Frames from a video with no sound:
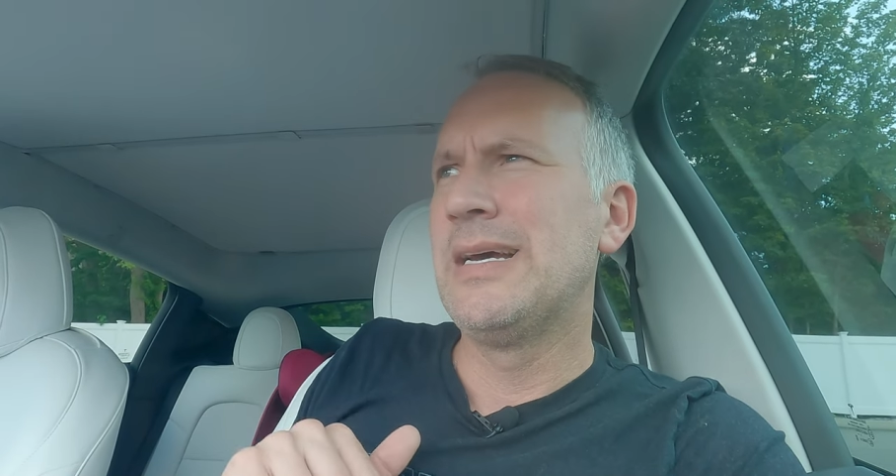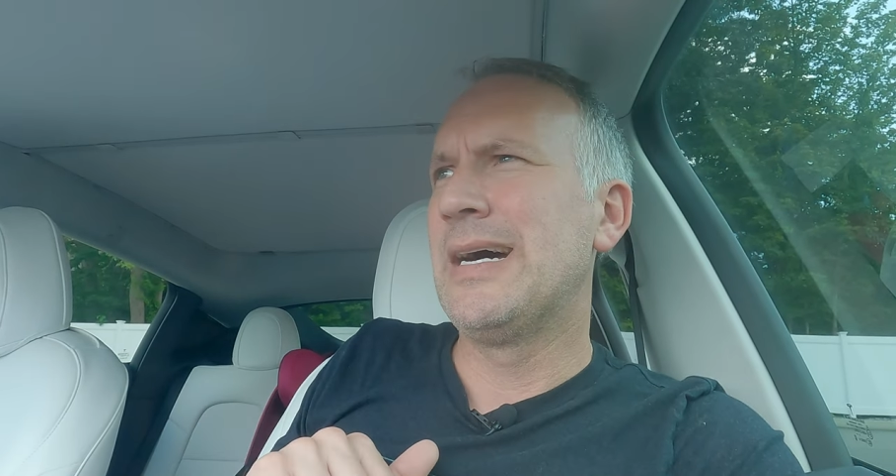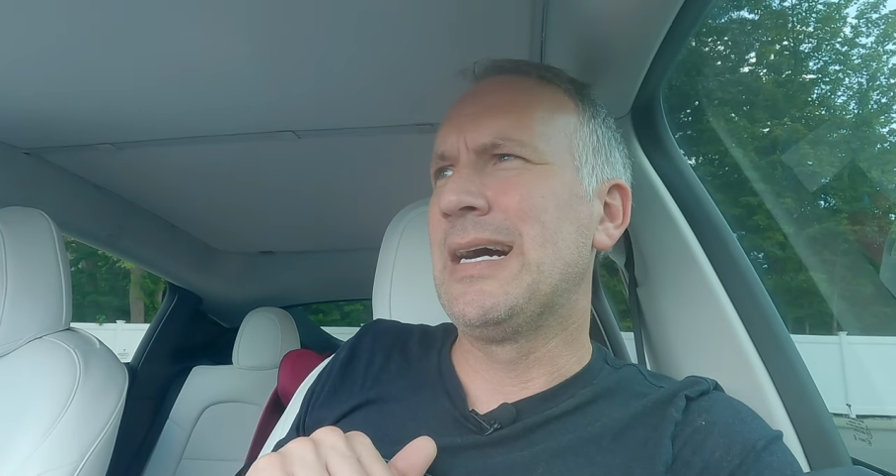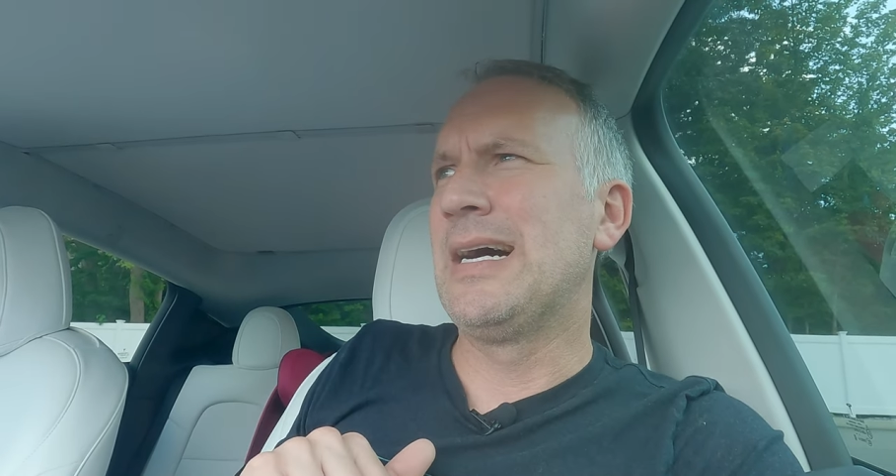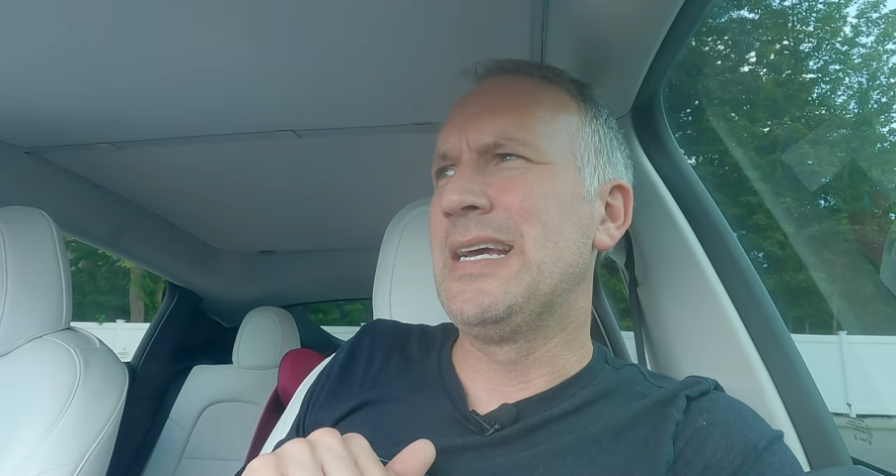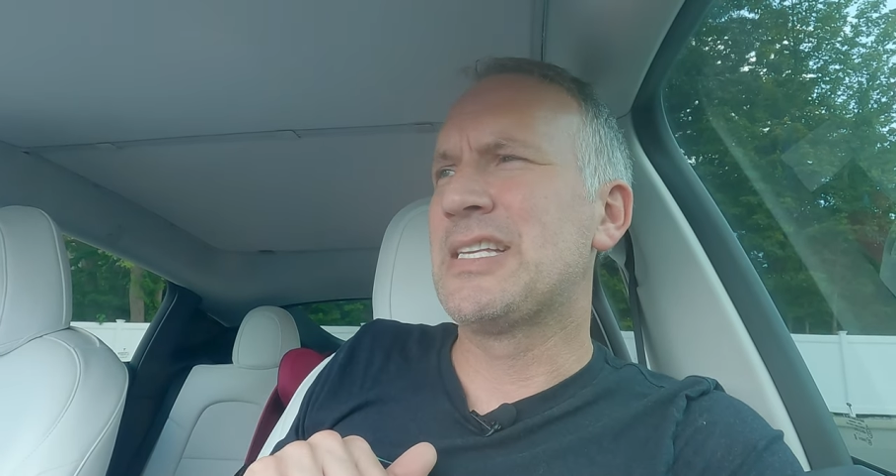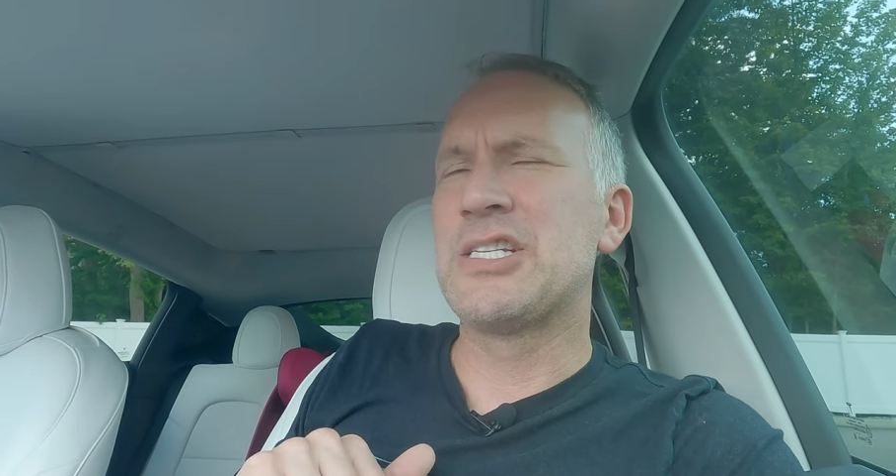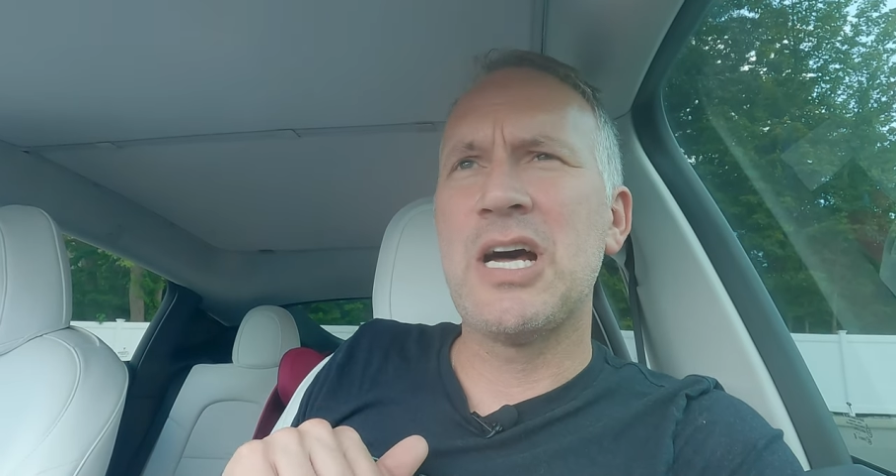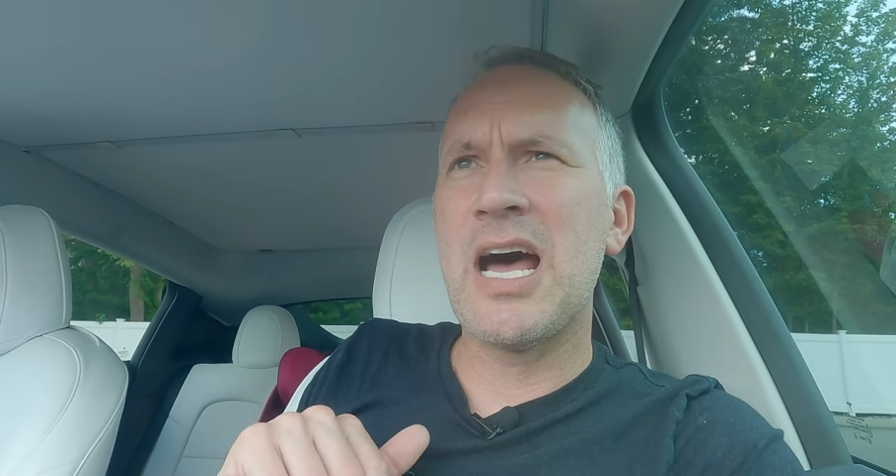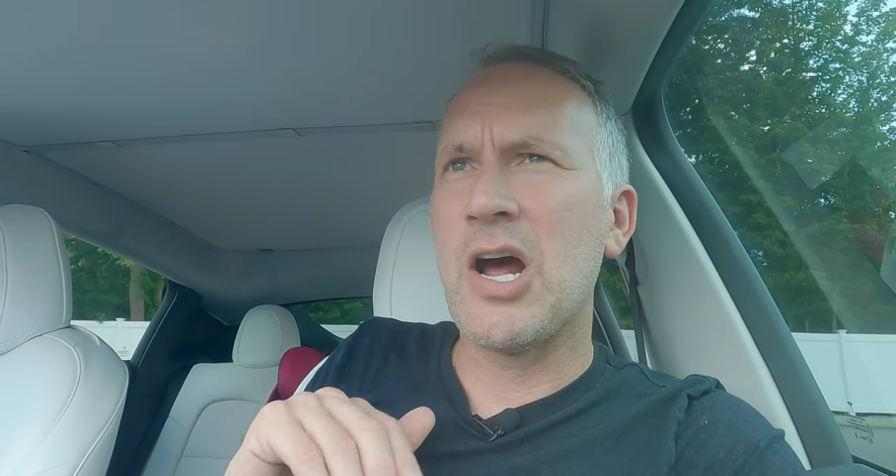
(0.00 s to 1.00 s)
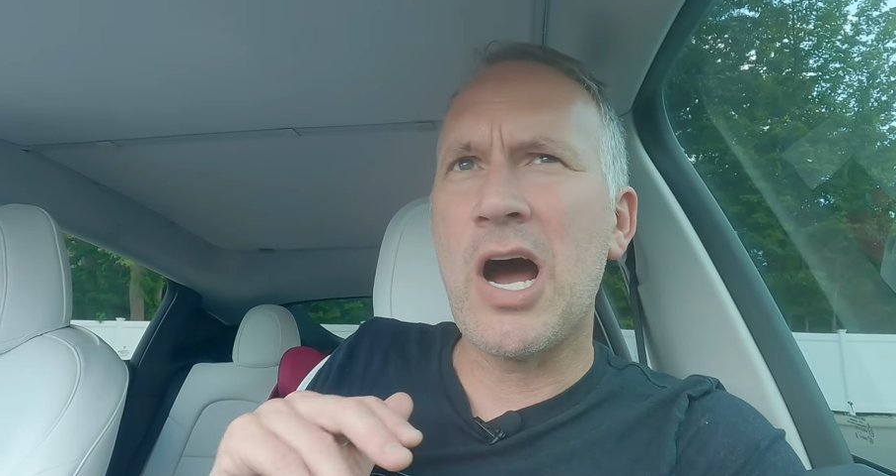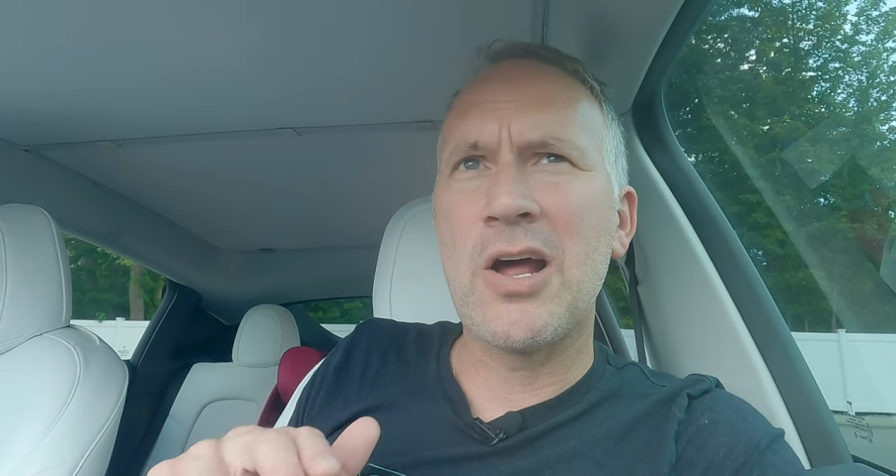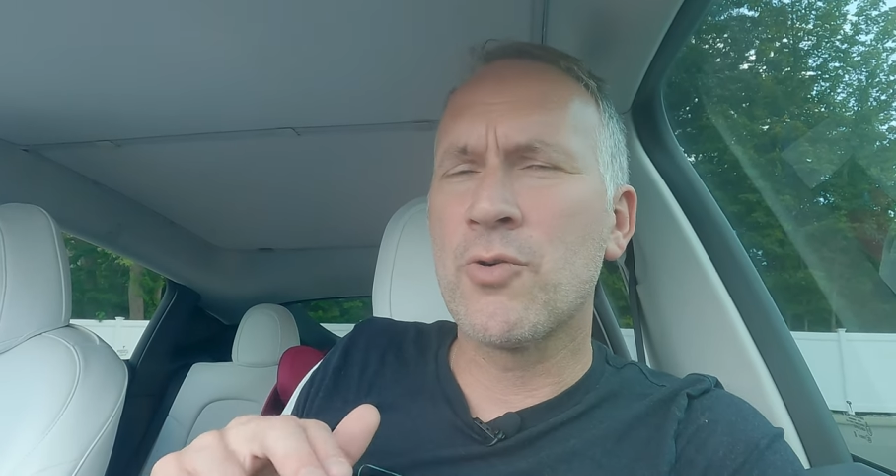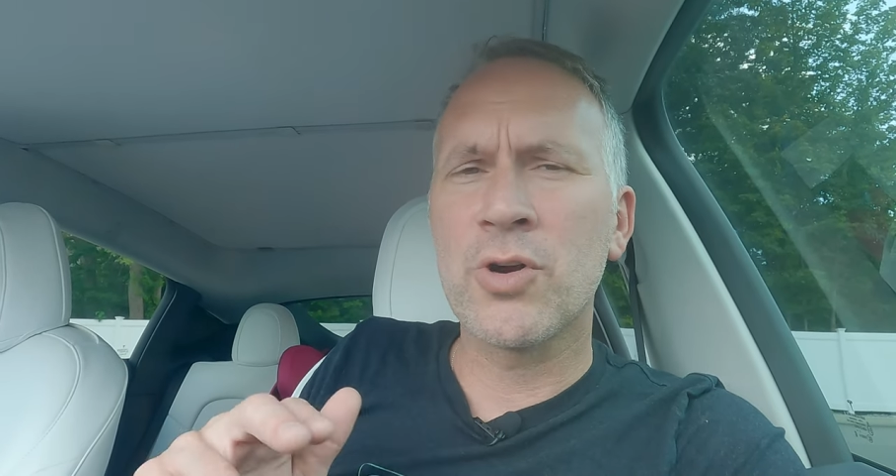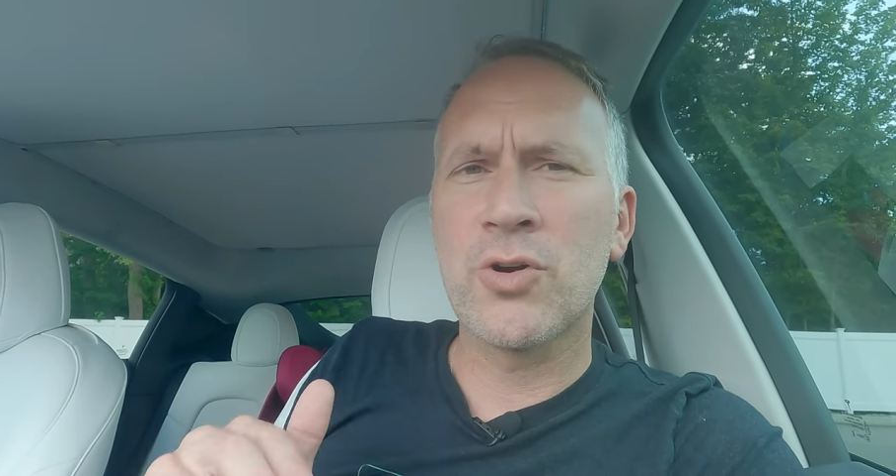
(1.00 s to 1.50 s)
uh, it's not
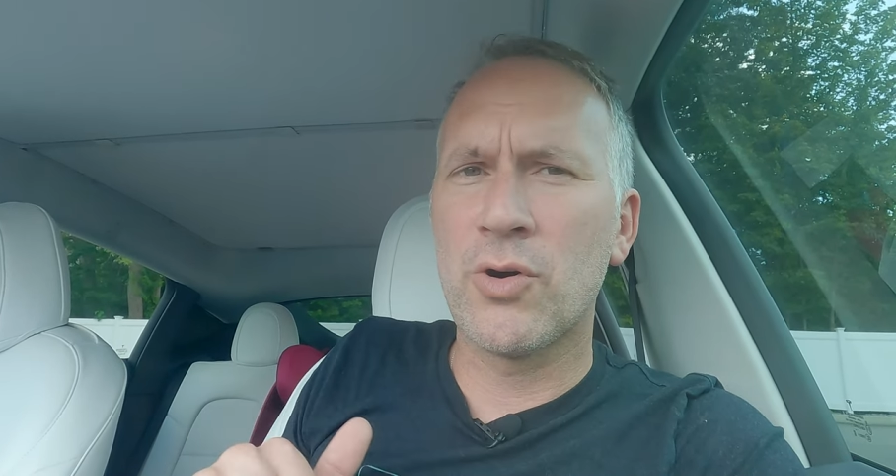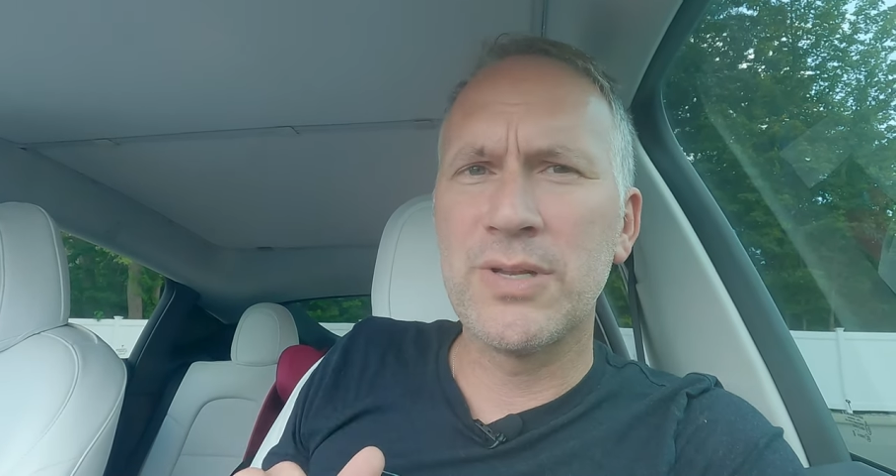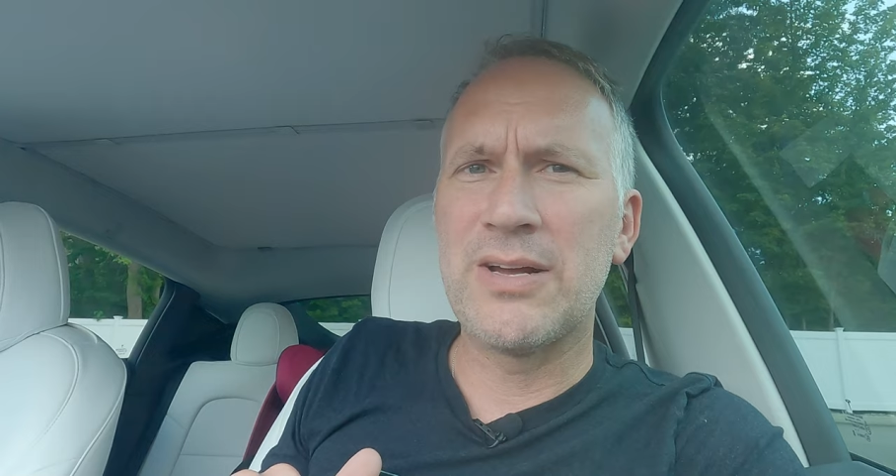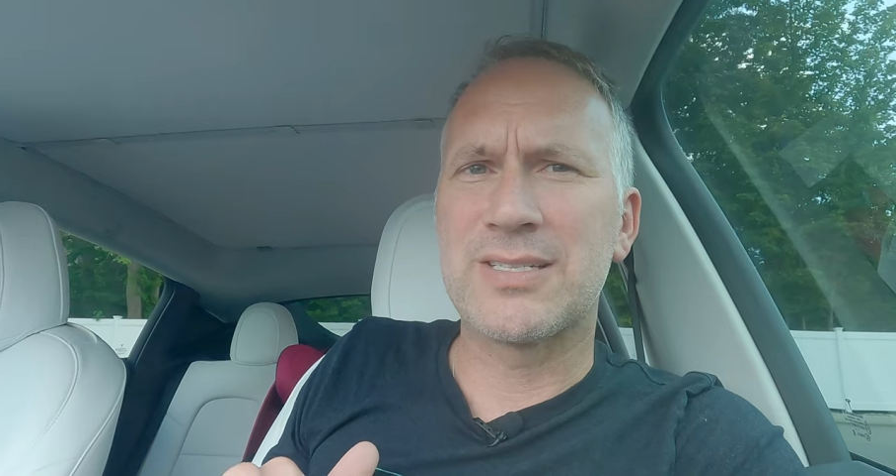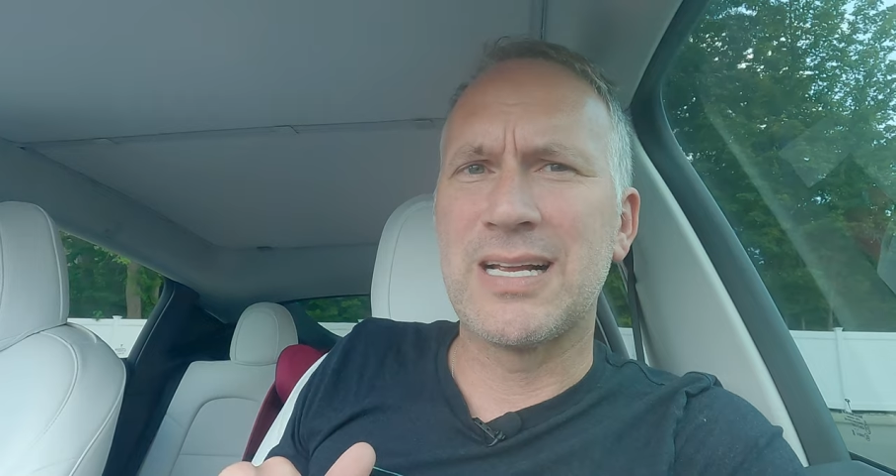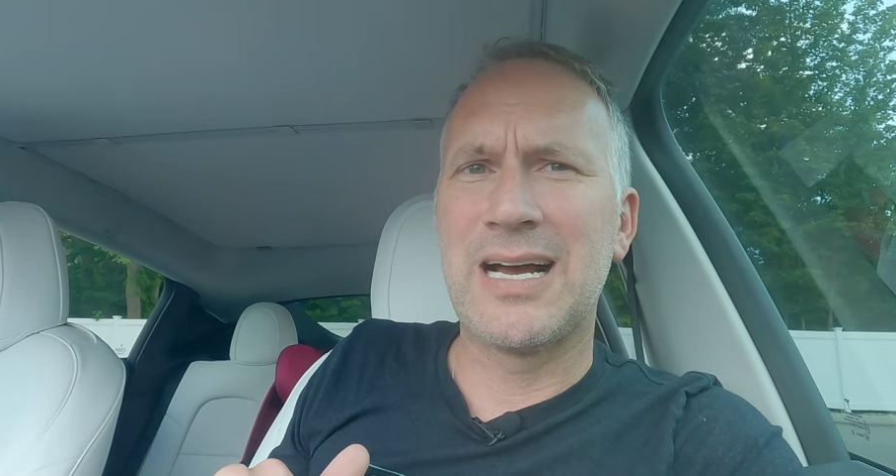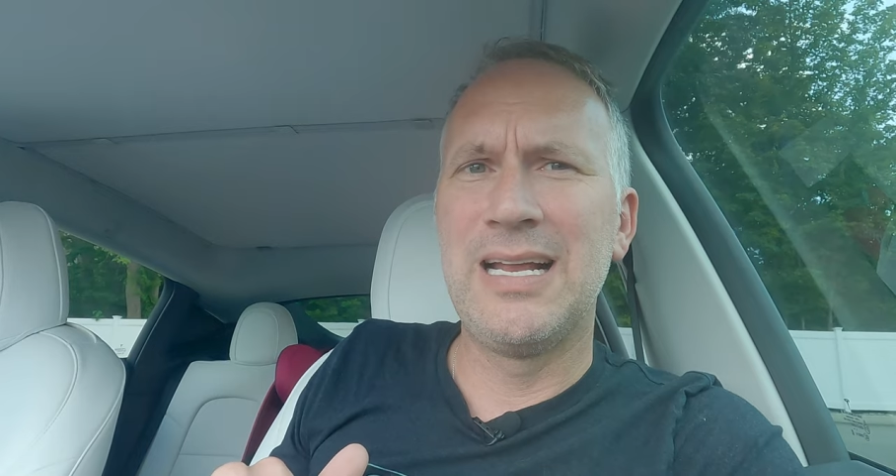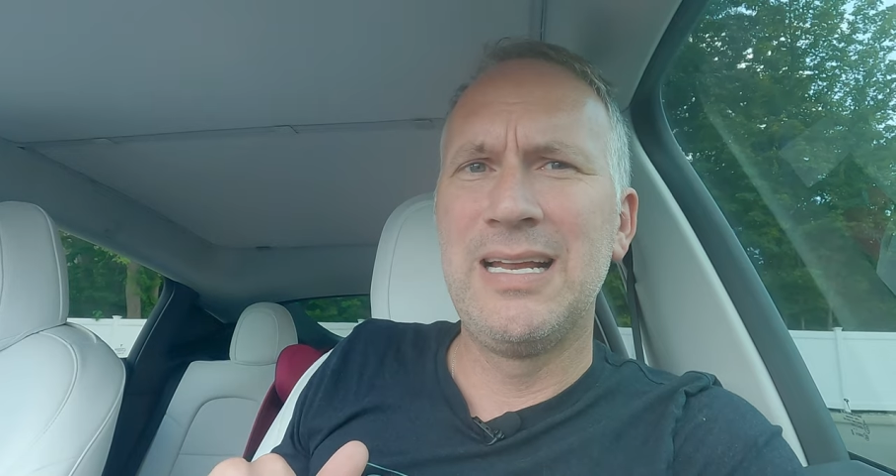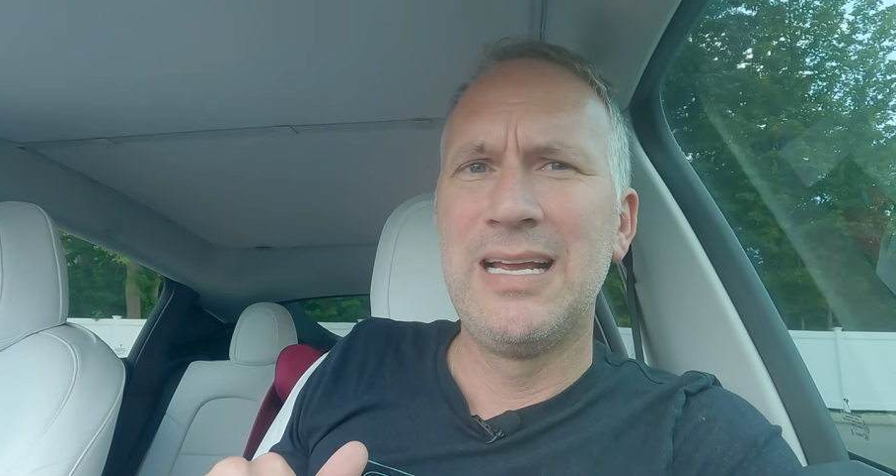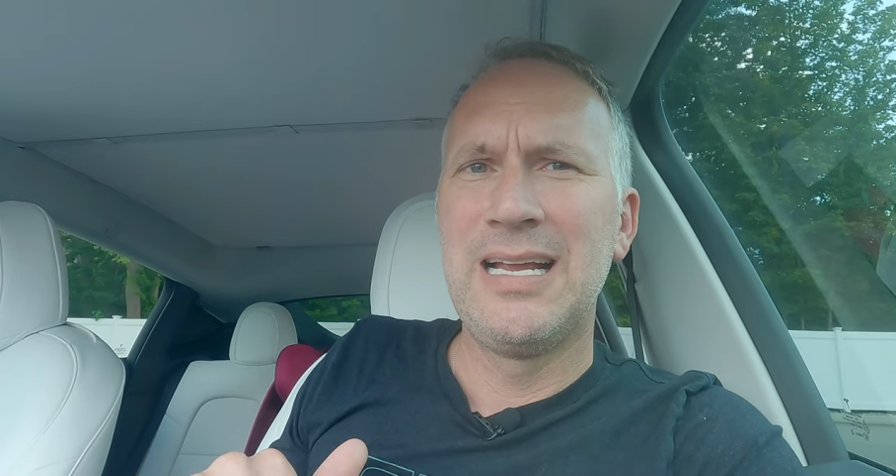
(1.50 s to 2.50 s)
hot or cold outside,